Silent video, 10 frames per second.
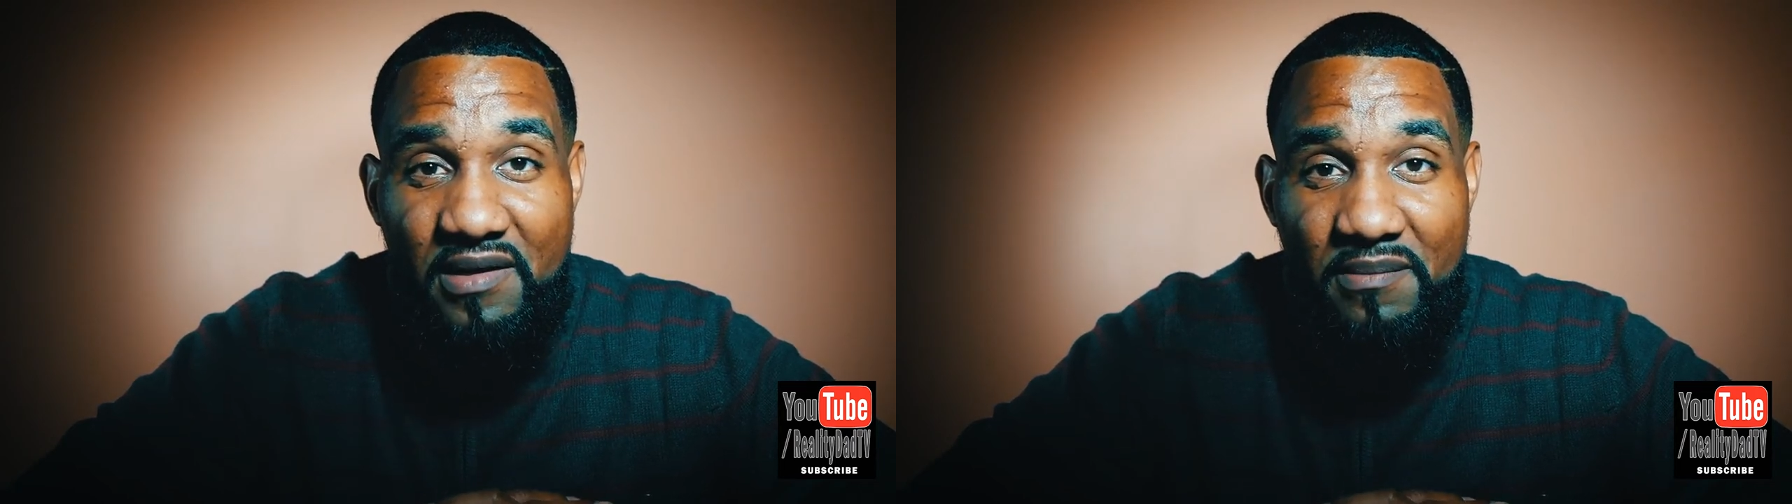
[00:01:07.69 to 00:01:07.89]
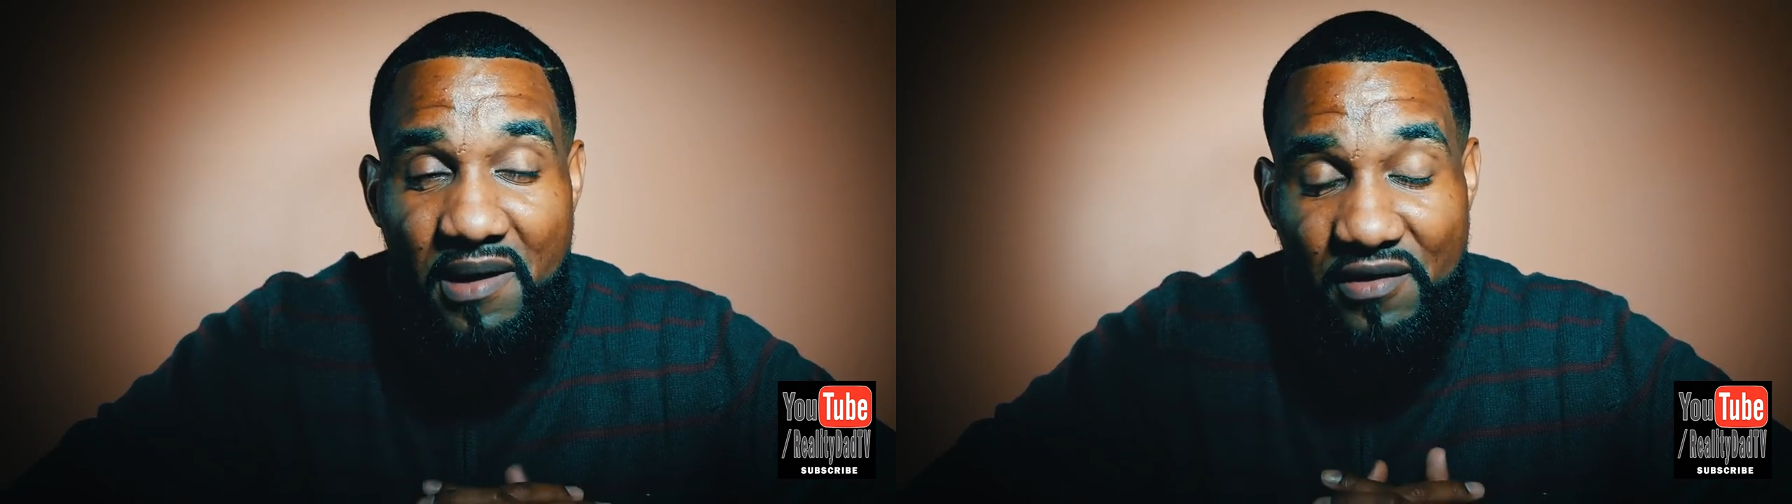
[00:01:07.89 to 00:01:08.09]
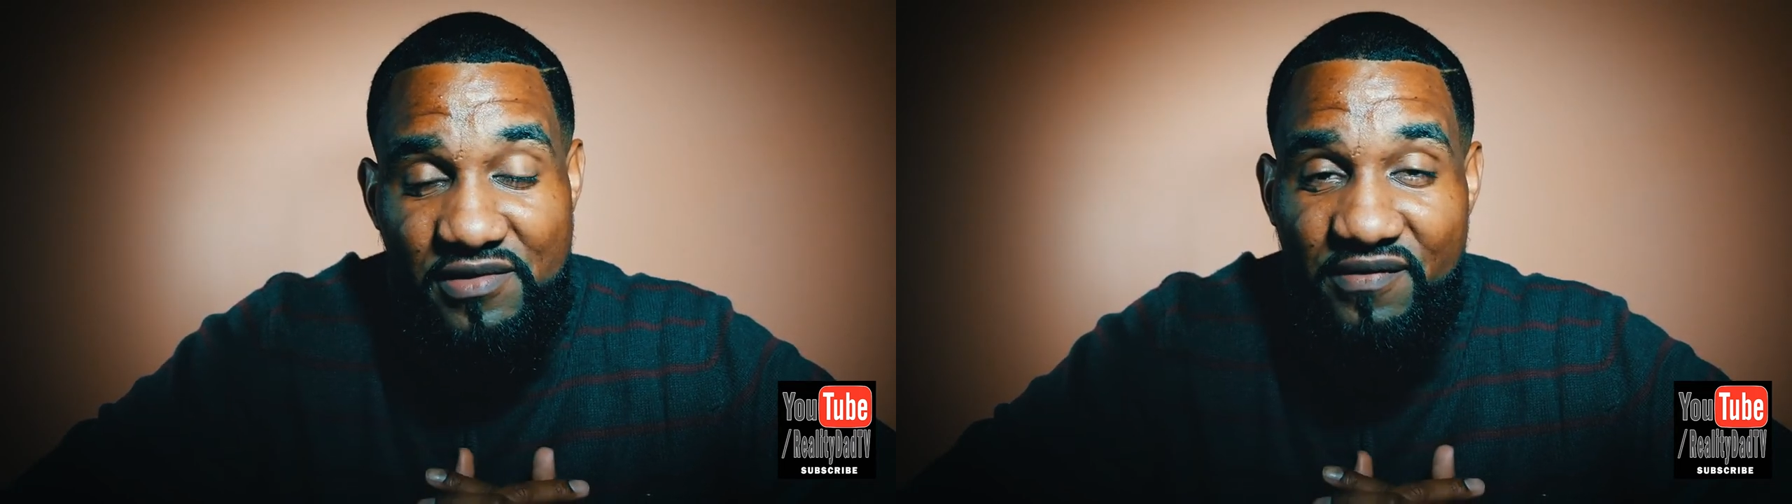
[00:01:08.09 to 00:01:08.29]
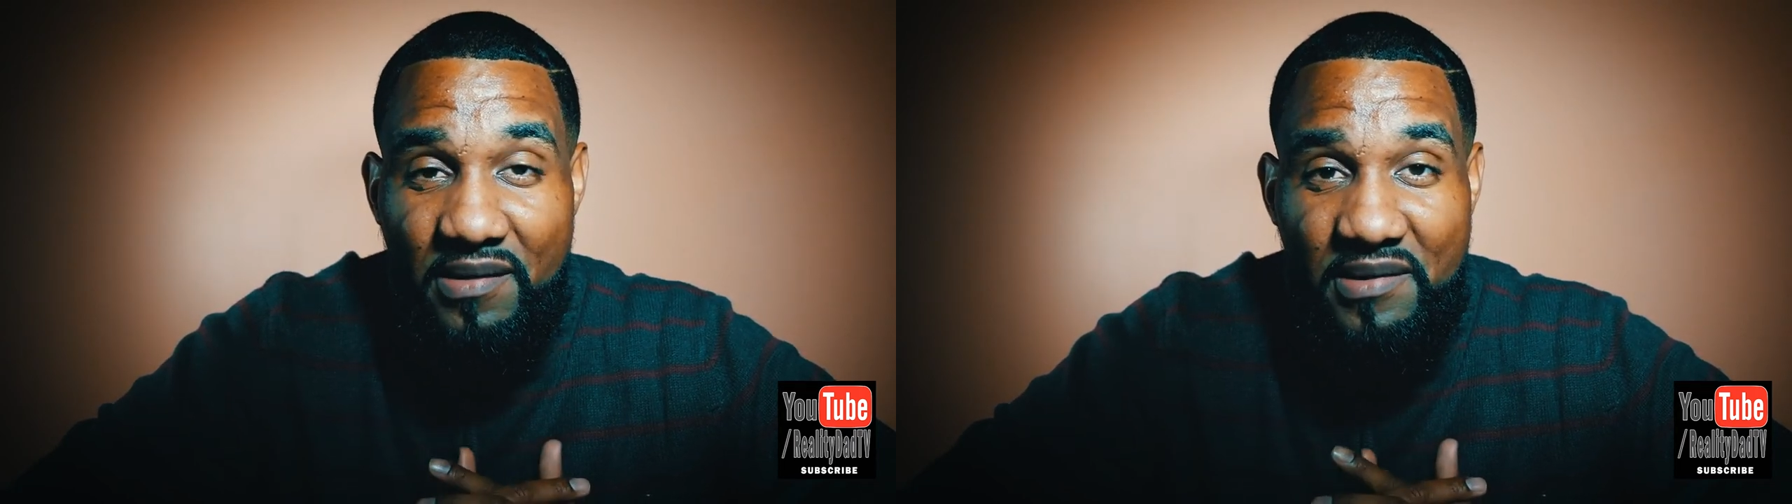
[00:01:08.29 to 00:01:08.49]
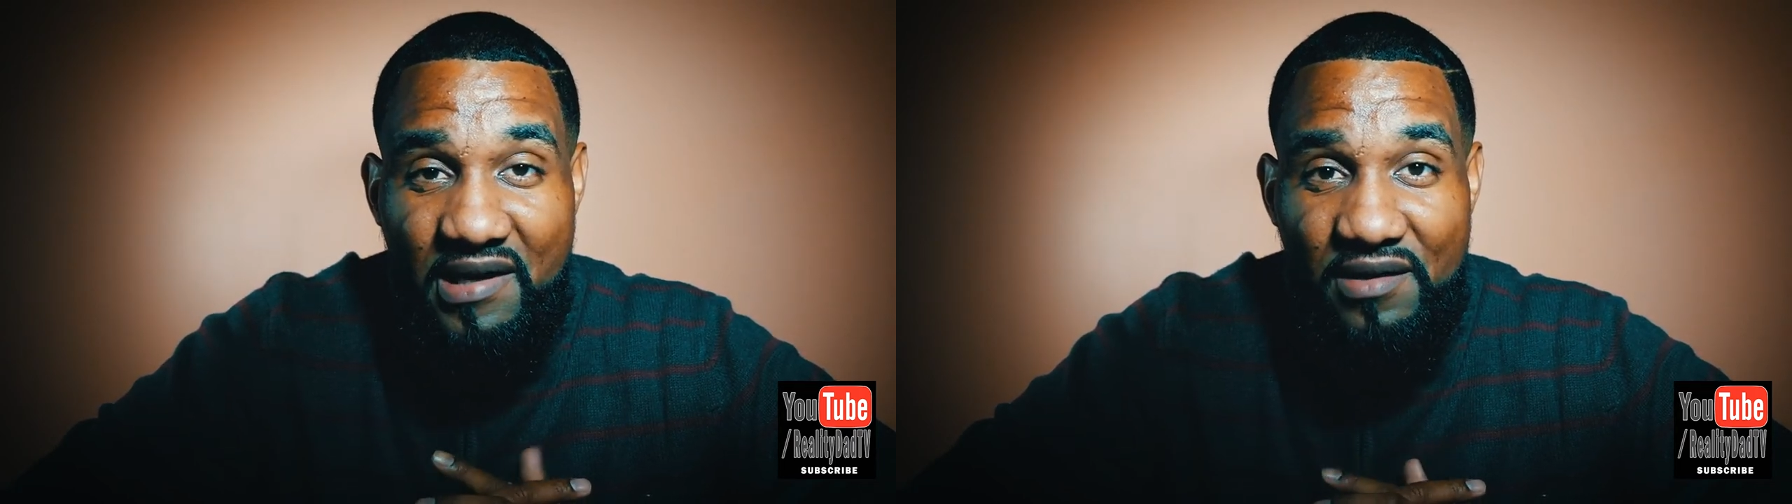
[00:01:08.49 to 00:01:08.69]
marriage and
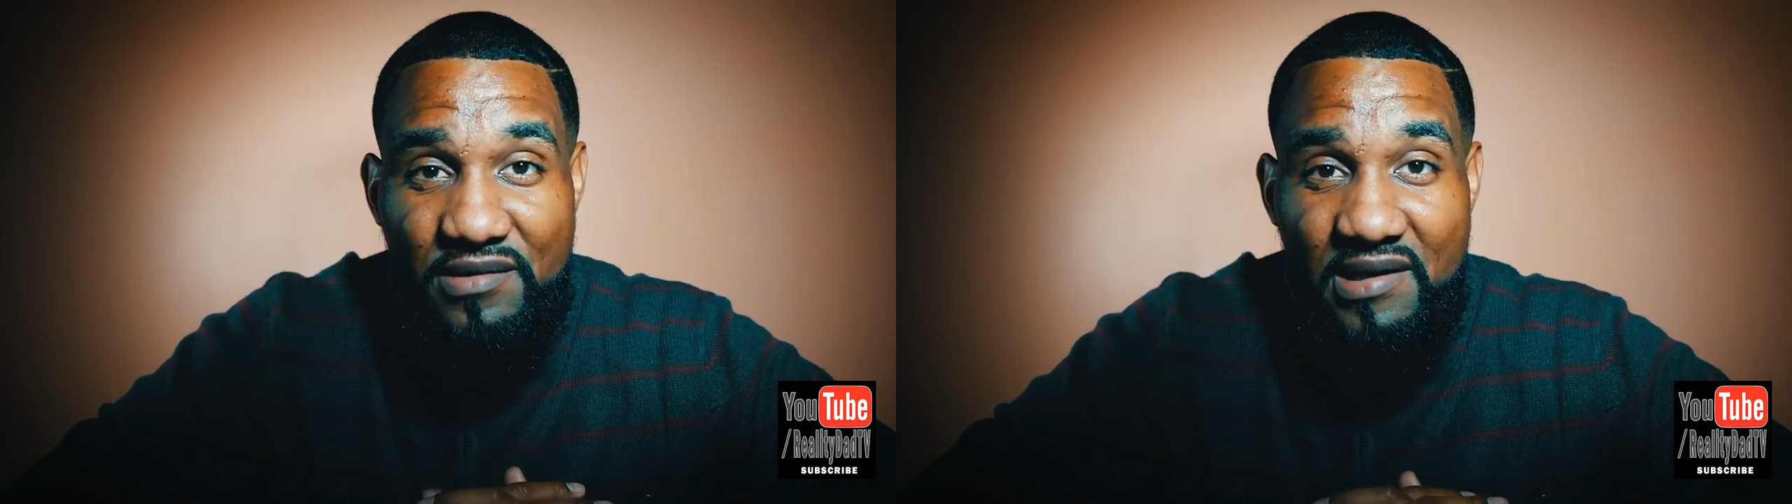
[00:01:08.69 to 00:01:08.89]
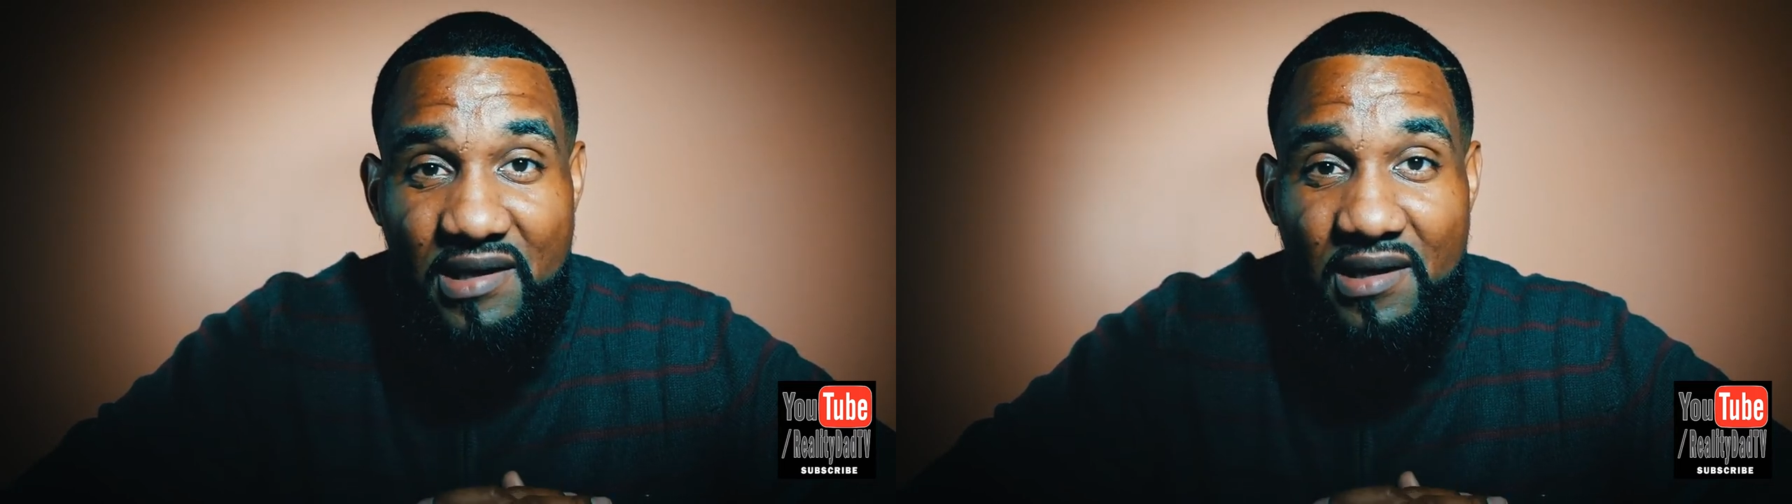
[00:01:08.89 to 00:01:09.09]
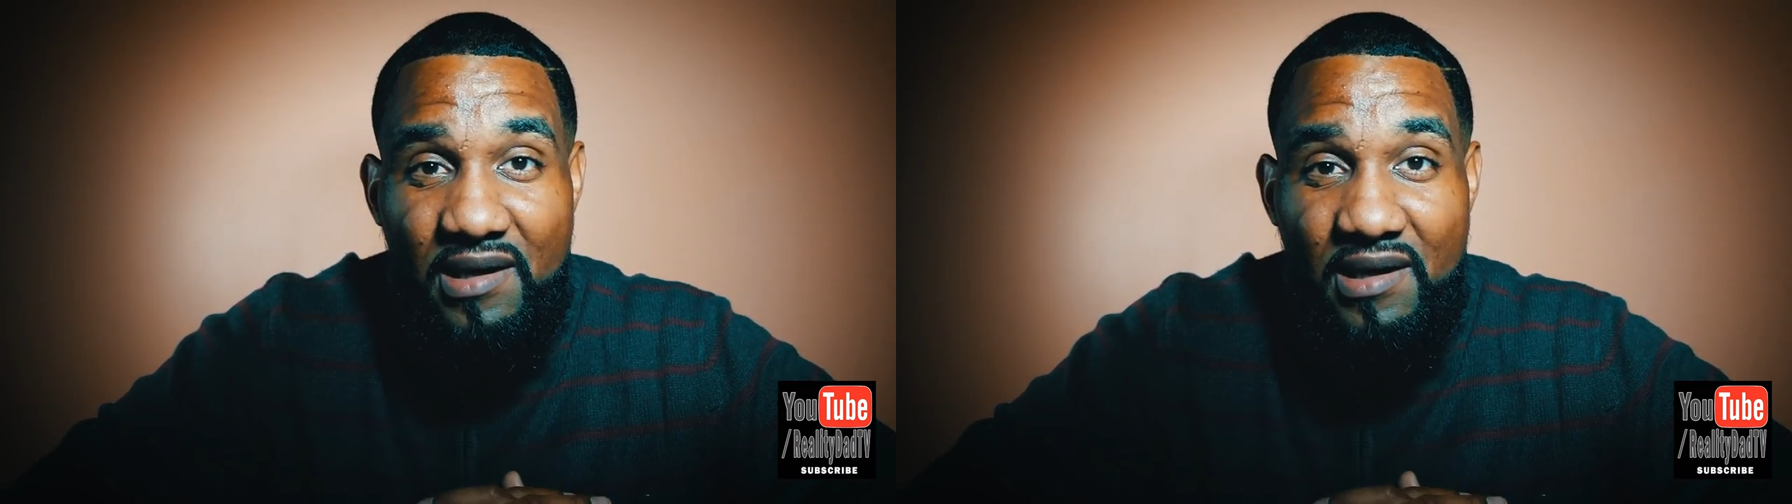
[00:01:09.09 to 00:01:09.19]
family counseling.